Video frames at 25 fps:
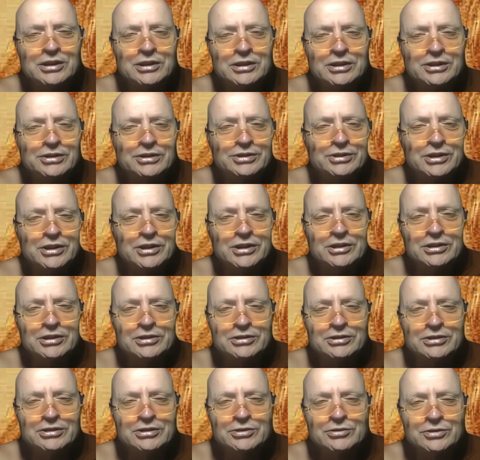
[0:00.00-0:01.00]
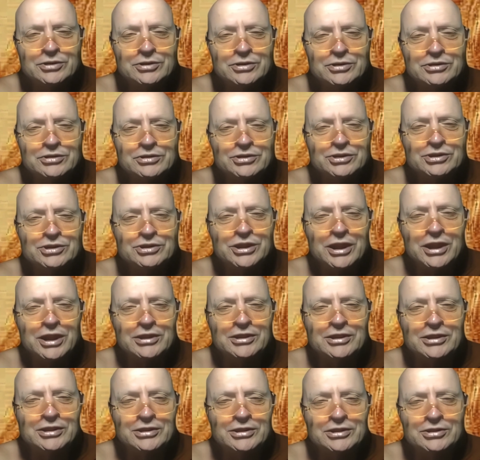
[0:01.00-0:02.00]
listening to suttas
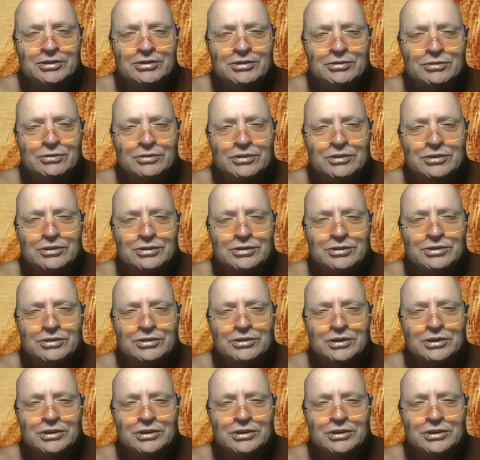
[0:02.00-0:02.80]
chanting suttas